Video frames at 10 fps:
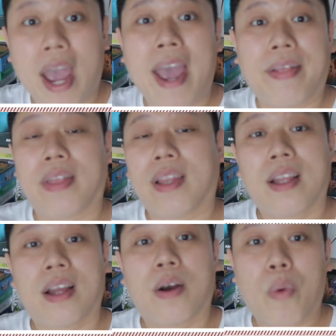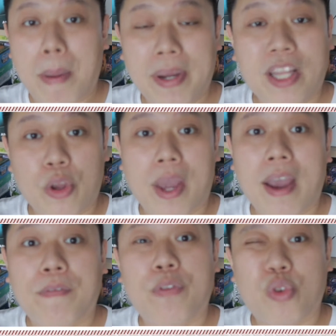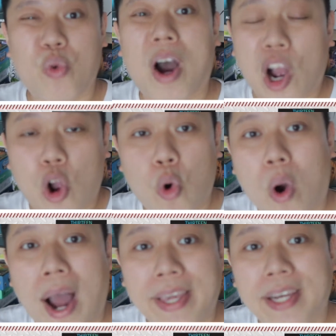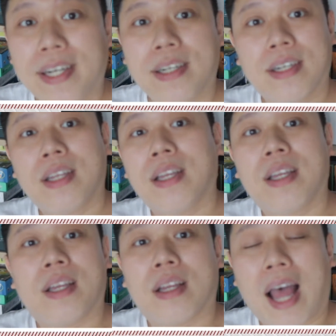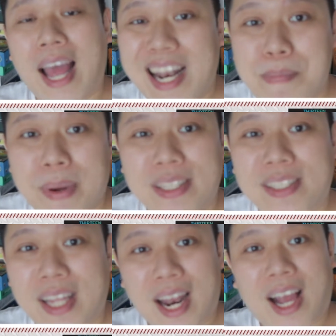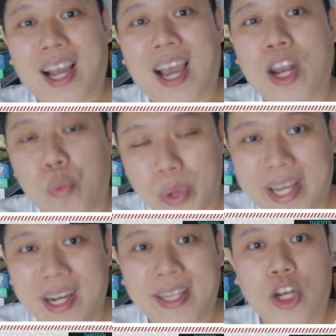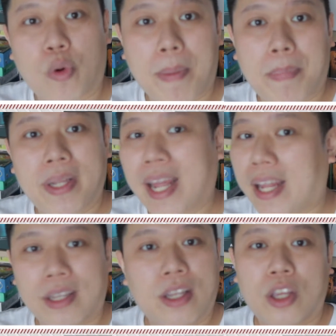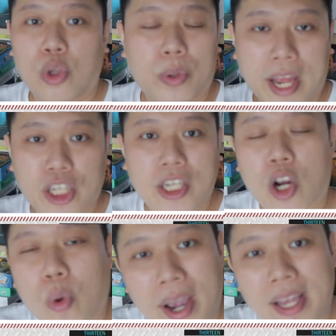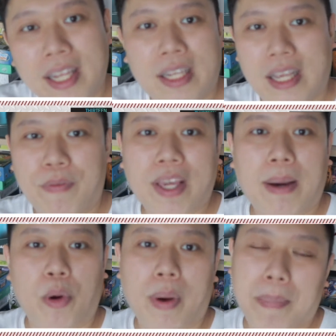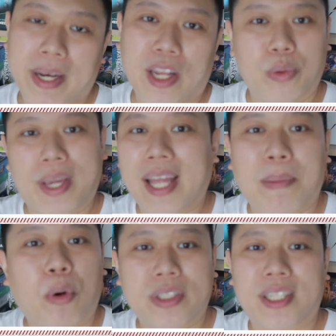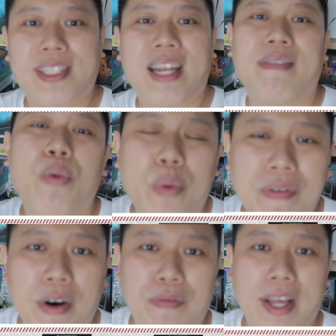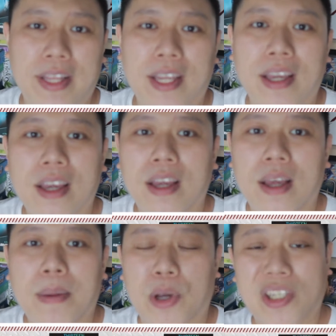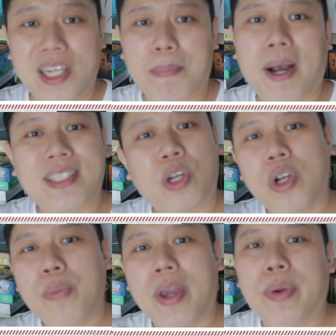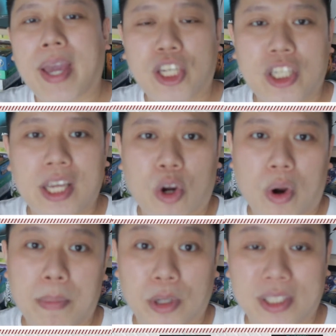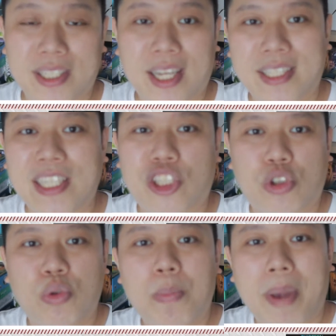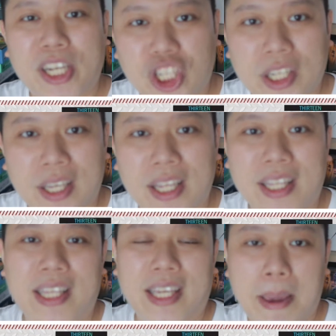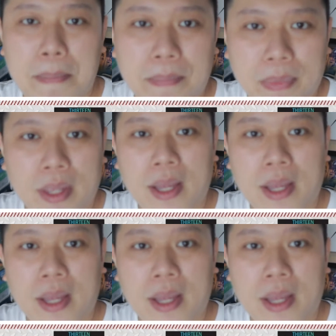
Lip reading: and weapon that you have to acquire elements that are kind of weaker than your weapon, and you can actually acquire it giving up your weapon, and you get the monster set even without fighting. Because in the past, the only way you can actually acquire monster sets is through matching in the game,